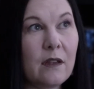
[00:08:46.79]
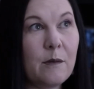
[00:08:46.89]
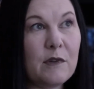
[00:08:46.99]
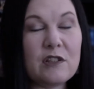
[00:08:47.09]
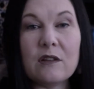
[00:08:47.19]

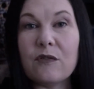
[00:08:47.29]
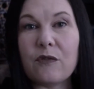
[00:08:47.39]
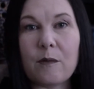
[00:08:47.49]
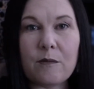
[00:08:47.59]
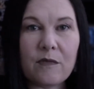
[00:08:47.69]
images
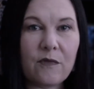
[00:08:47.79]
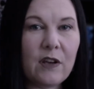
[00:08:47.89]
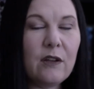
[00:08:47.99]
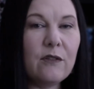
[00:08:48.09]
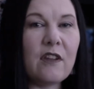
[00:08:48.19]
from
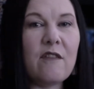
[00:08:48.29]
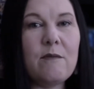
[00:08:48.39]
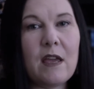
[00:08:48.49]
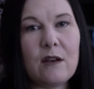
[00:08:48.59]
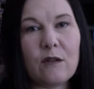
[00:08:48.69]
videos I've
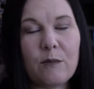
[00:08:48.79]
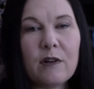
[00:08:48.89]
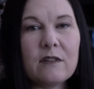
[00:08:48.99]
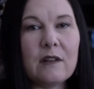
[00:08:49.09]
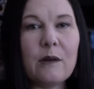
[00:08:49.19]
made or
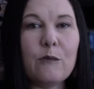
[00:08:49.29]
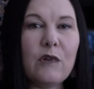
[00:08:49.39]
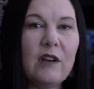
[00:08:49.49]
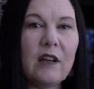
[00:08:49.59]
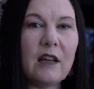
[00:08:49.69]
books that I'm
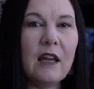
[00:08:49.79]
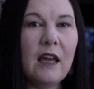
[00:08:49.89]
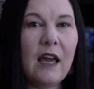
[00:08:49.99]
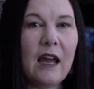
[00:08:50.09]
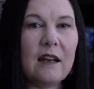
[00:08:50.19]
reading
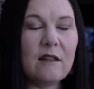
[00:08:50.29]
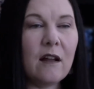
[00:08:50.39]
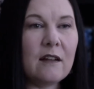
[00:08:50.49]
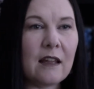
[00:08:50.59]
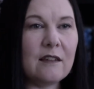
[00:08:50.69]
and it's
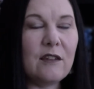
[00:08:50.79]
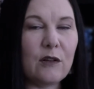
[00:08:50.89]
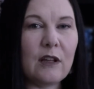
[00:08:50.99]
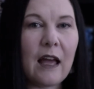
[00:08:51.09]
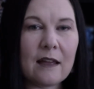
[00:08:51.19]
not
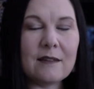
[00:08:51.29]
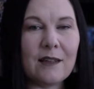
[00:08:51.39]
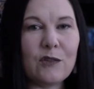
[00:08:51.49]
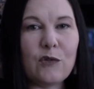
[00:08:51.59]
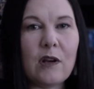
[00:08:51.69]
necessarily
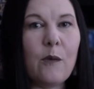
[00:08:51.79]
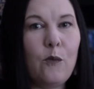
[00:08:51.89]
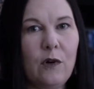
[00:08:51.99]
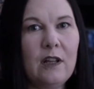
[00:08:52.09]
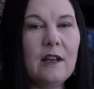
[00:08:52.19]
asking straight up,
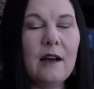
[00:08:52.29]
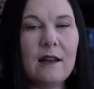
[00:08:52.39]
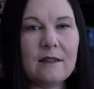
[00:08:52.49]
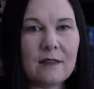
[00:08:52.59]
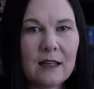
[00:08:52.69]
what do you
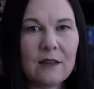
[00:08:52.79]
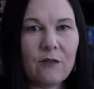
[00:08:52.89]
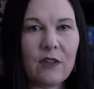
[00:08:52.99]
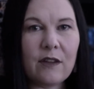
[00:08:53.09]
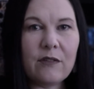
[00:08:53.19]
guys think
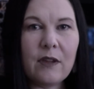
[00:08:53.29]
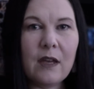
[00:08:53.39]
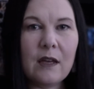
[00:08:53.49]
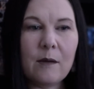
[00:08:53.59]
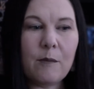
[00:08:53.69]
of this?
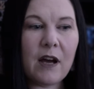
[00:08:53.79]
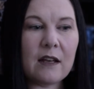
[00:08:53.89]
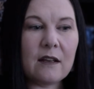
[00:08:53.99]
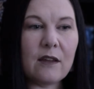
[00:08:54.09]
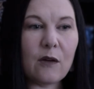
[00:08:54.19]

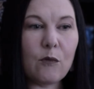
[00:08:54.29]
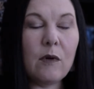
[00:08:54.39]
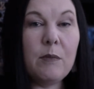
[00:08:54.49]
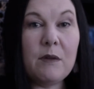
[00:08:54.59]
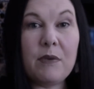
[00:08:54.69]
But there
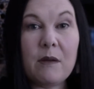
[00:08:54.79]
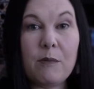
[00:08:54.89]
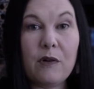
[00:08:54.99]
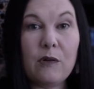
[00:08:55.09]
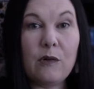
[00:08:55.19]
will be
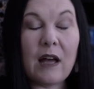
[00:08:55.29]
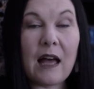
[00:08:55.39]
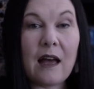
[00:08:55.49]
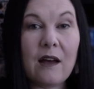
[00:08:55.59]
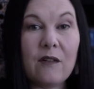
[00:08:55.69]
people who
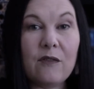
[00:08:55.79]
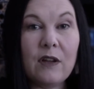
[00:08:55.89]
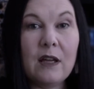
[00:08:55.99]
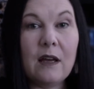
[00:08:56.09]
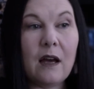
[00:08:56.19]
have
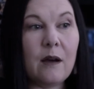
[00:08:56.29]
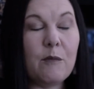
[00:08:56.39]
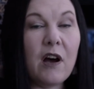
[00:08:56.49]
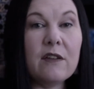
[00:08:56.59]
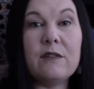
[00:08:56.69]
uh,
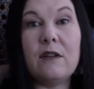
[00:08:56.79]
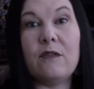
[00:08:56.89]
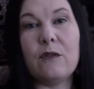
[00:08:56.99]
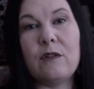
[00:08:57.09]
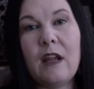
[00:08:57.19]

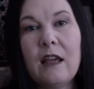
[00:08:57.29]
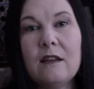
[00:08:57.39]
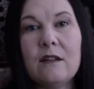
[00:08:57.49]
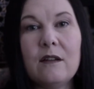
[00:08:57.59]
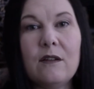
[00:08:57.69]
positive or
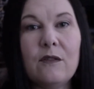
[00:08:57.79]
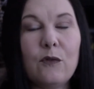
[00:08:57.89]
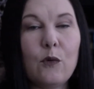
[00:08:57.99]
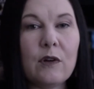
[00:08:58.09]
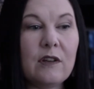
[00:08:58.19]
negative
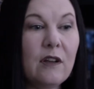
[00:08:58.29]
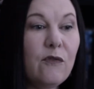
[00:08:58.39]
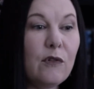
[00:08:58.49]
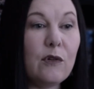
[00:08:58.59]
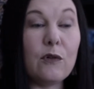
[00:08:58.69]
or
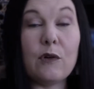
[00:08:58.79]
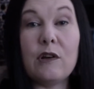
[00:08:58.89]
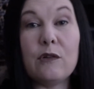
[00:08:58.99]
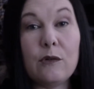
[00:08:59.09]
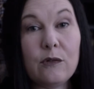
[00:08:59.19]
indifferent, or you're
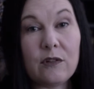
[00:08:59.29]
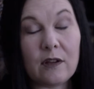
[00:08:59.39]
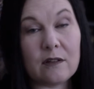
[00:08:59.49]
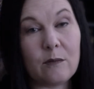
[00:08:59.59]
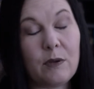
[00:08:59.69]
introducing
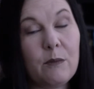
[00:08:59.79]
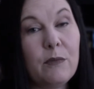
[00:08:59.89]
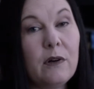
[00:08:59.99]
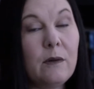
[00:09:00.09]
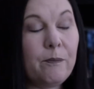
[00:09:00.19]
it to
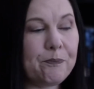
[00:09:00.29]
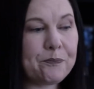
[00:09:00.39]
people.